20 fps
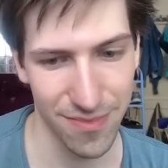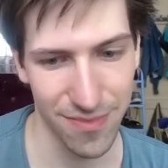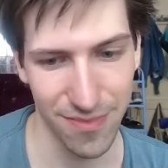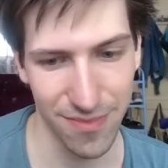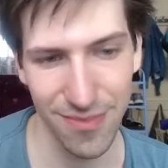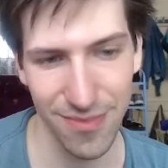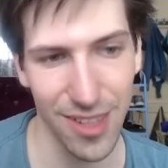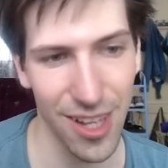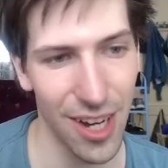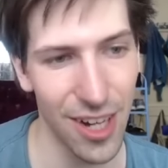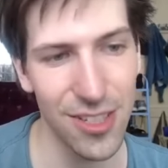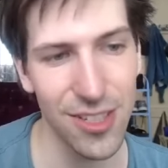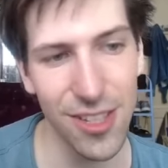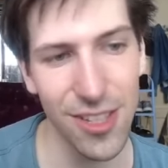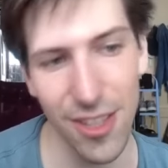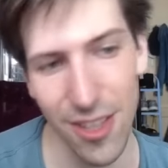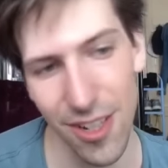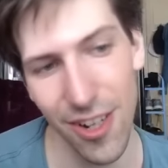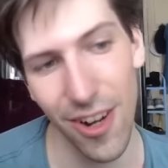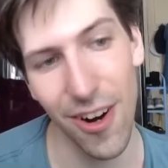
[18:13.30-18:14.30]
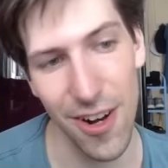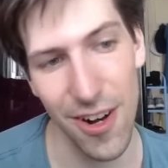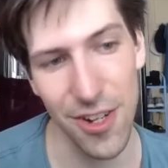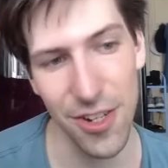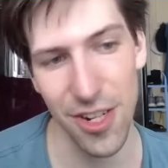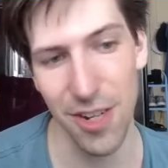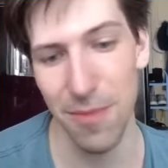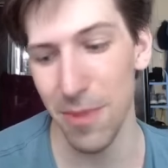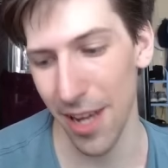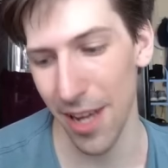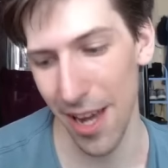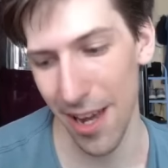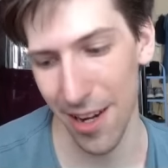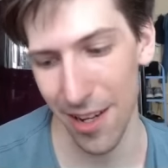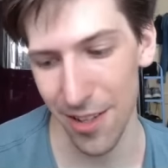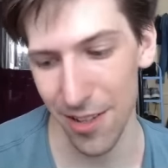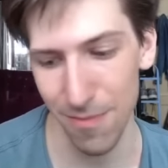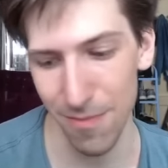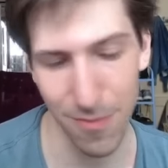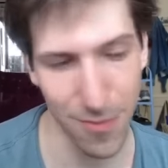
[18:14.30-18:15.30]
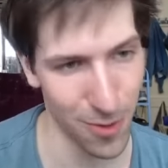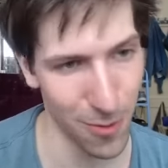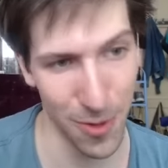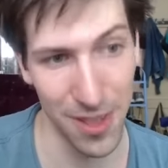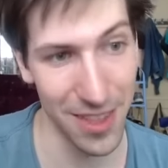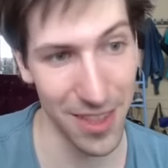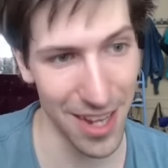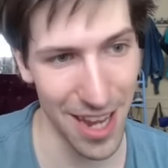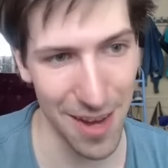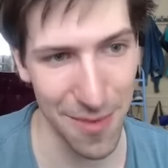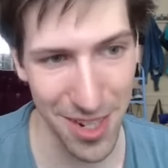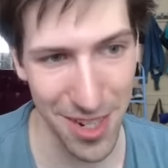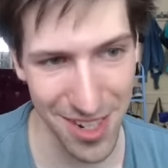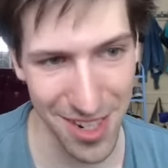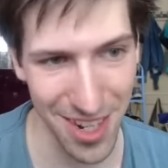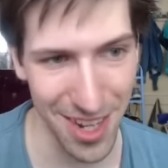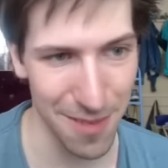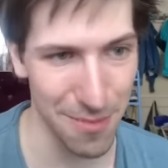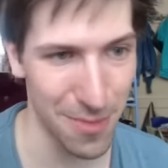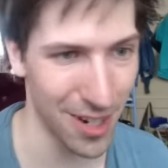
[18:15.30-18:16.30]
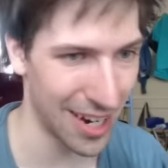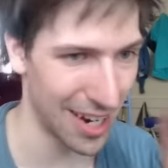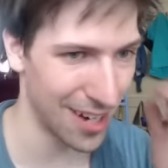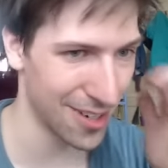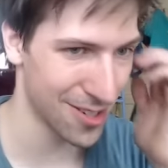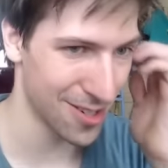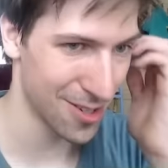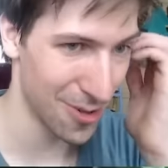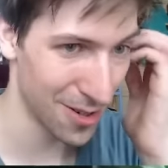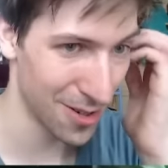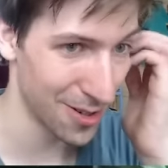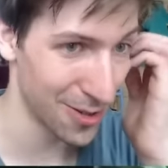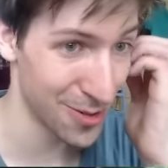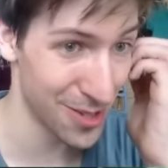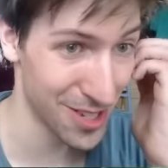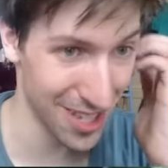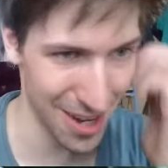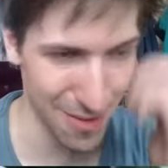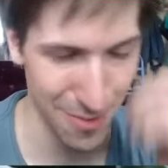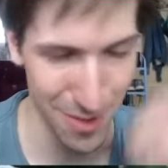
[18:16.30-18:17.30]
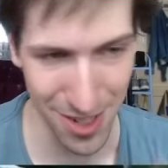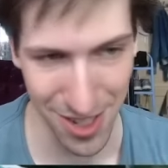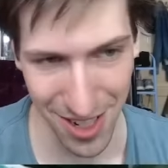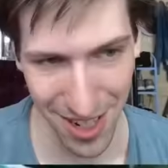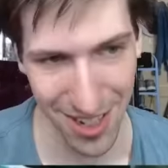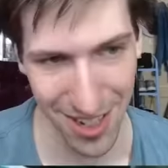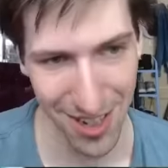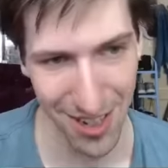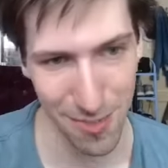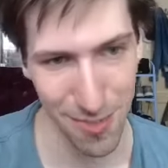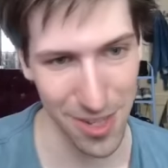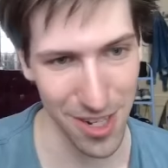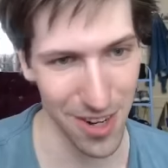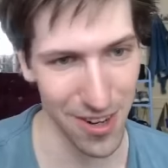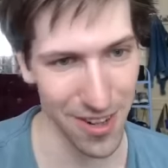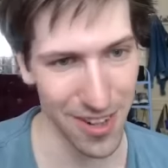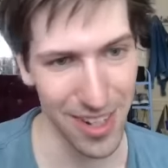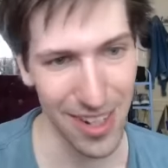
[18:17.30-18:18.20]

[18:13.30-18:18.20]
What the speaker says: Also, the RNG mechanics. To win the game because you get Millhouse, or lose the game because you get Doomsayer.